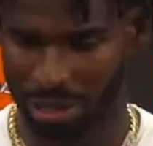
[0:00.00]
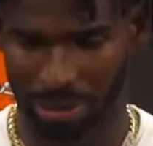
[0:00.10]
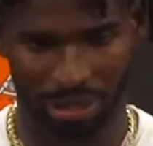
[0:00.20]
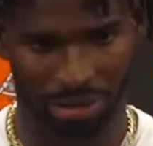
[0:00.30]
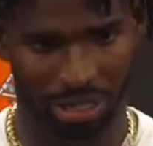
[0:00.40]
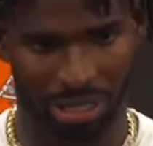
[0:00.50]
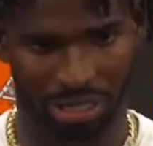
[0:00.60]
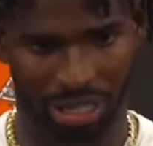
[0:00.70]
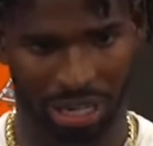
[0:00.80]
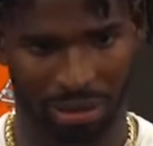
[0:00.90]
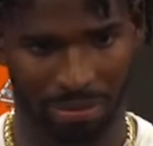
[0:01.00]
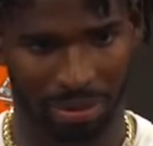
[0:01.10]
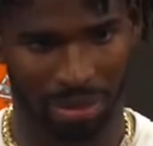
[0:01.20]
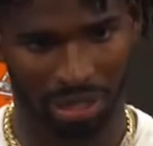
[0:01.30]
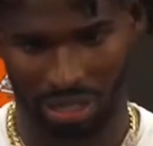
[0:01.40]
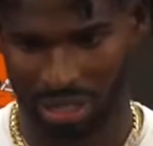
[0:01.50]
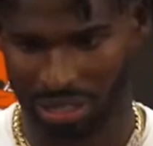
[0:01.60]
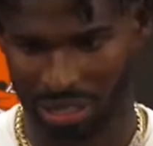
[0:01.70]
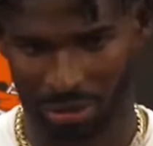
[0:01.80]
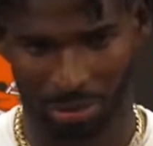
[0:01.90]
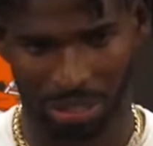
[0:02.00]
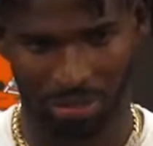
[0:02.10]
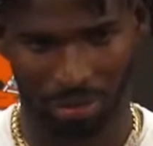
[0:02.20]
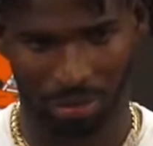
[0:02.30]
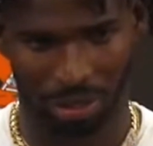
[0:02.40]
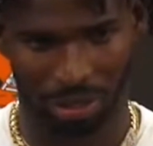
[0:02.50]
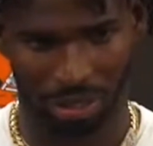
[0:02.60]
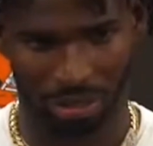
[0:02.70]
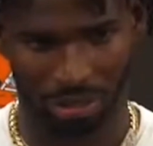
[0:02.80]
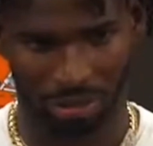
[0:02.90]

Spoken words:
Everybody do their job, and that's how we believe in one another.